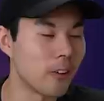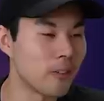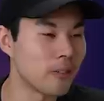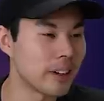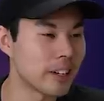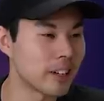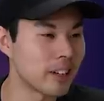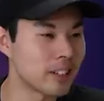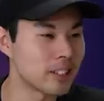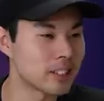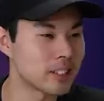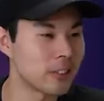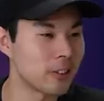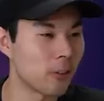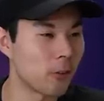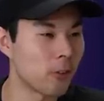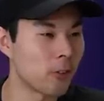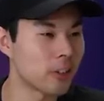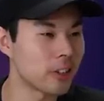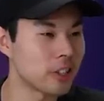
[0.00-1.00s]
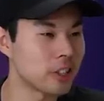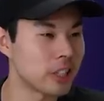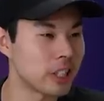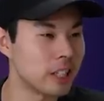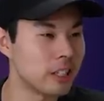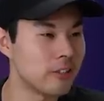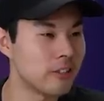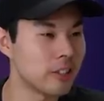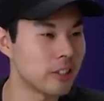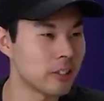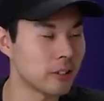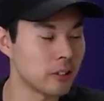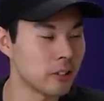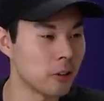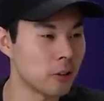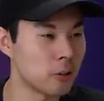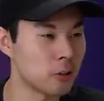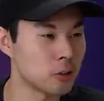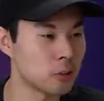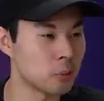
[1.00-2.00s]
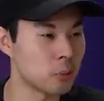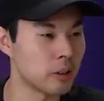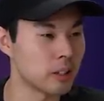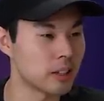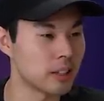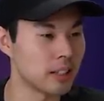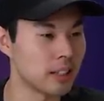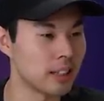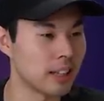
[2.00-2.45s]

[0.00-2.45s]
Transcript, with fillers: Oh my gosh, the orange even glows with the